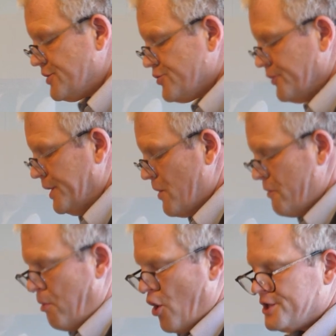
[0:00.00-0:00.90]
history
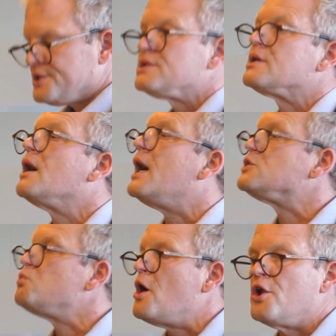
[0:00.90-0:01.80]
with Beuys
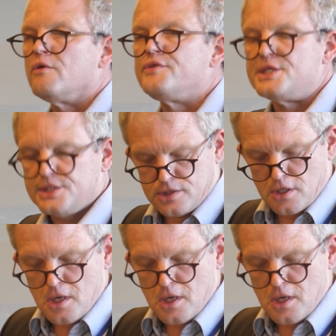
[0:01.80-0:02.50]
as one of his